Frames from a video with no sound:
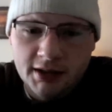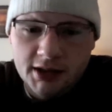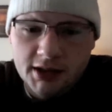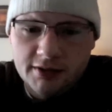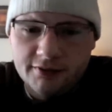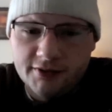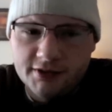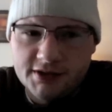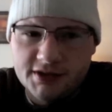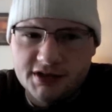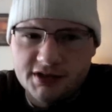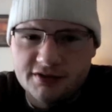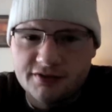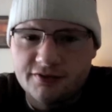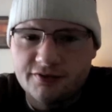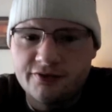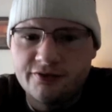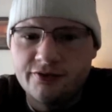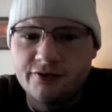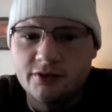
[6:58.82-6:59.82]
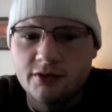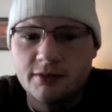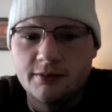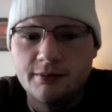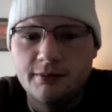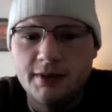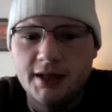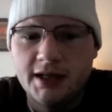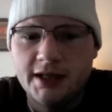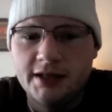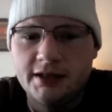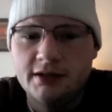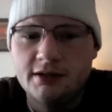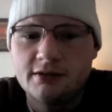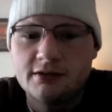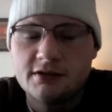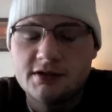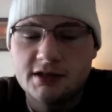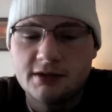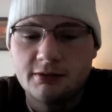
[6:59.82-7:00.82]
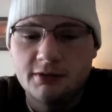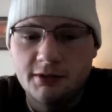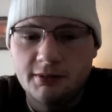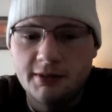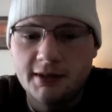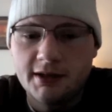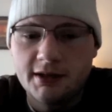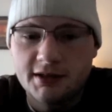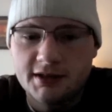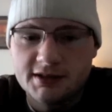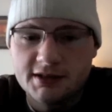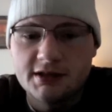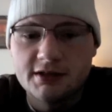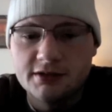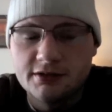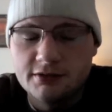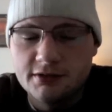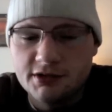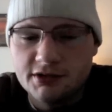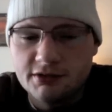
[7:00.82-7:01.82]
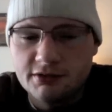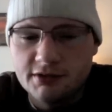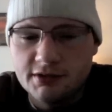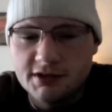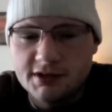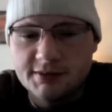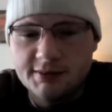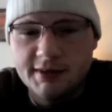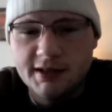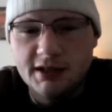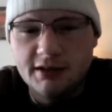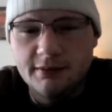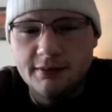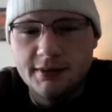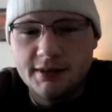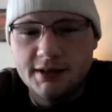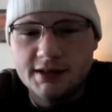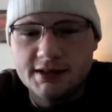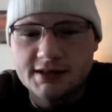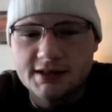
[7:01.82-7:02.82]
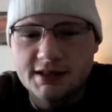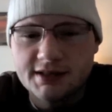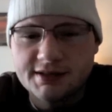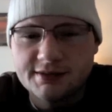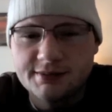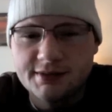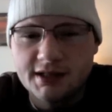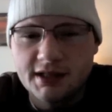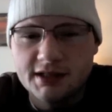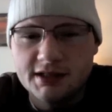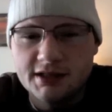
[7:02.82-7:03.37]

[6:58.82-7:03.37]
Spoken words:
If it's just for my nose, I will wear it because I do enjoy the smell, but it's not something I